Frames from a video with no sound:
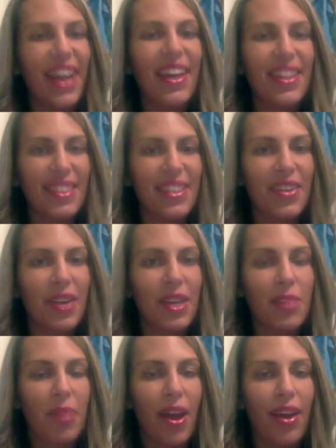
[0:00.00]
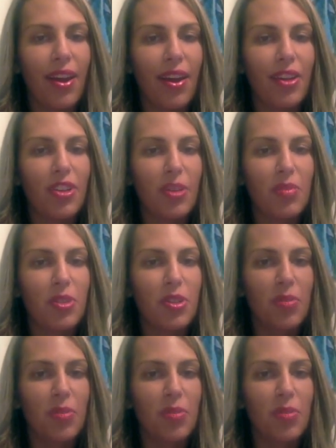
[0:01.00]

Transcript: and I'll see you guys back here in Drops of